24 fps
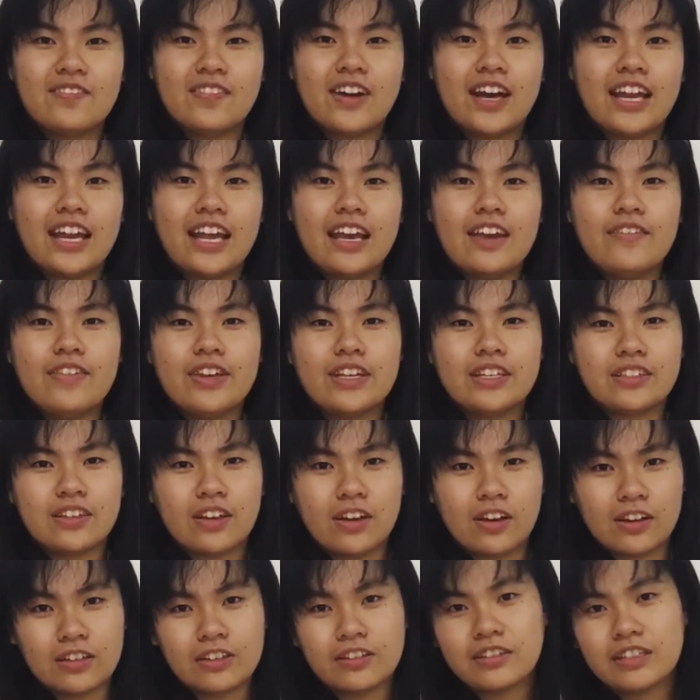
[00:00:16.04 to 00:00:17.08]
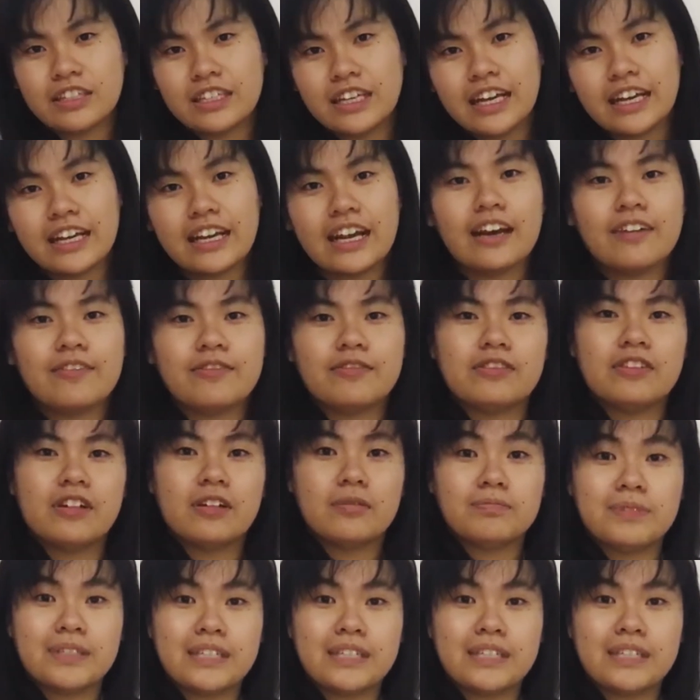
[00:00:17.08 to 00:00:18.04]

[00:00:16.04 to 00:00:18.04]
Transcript: my name is Audrey, and I'm from